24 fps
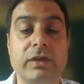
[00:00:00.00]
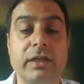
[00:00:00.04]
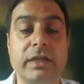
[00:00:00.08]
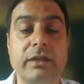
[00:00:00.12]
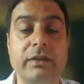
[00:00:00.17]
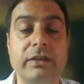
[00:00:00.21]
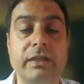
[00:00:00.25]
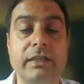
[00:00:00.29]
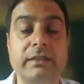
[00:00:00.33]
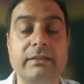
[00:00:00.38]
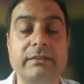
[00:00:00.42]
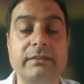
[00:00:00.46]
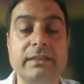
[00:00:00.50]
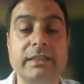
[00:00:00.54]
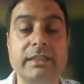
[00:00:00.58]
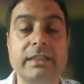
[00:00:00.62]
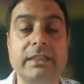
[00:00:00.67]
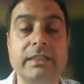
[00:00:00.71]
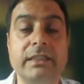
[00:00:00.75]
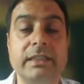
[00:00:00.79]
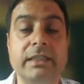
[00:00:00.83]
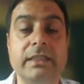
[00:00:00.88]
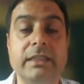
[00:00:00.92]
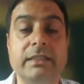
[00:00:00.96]
And you can
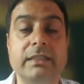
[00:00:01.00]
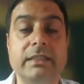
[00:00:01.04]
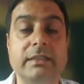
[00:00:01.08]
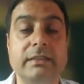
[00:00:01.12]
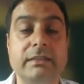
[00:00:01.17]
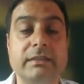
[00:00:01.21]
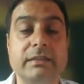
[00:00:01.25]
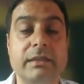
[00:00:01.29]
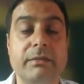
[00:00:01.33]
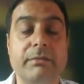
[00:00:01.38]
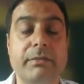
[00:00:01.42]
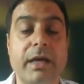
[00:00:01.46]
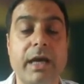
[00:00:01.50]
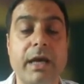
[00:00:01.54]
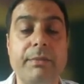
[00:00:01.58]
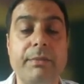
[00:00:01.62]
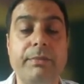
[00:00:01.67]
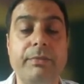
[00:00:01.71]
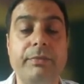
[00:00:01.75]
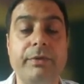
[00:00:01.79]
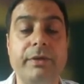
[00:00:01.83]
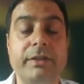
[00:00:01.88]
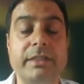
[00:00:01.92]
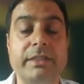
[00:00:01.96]
see this is the map
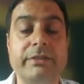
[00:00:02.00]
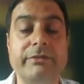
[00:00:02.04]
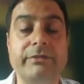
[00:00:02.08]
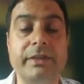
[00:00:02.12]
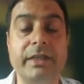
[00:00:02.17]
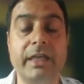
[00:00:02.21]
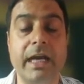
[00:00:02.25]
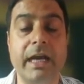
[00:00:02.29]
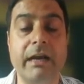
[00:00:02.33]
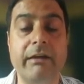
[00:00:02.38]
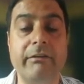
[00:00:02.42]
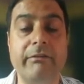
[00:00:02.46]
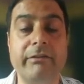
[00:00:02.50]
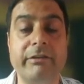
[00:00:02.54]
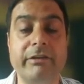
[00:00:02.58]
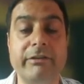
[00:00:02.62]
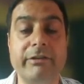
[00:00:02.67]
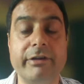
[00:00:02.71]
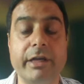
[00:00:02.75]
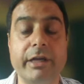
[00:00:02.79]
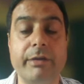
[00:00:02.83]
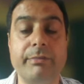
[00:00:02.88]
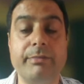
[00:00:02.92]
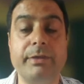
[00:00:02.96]
which we have
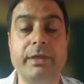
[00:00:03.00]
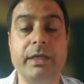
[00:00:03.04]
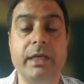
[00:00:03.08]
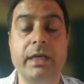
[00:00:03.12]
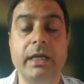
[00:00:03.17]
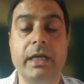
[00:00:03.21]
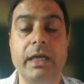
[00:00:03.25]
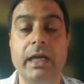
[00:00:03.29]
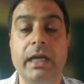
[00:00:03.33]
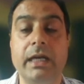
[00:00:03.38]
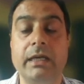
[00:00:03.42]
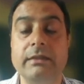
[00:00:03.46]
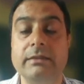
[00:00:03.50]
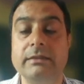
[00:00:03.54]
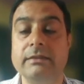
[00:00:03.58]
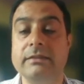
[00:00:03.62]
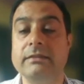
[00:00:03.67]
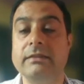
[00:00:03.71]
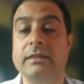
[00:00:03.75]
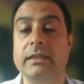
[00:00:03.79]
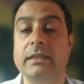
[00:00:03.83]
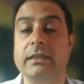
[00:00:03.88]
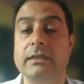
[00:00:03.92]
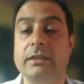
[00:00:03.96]
developed, and this
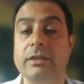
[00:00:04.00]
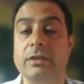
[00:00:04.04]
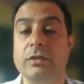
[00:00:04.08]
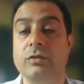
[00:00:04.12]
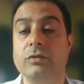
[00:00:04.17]
is the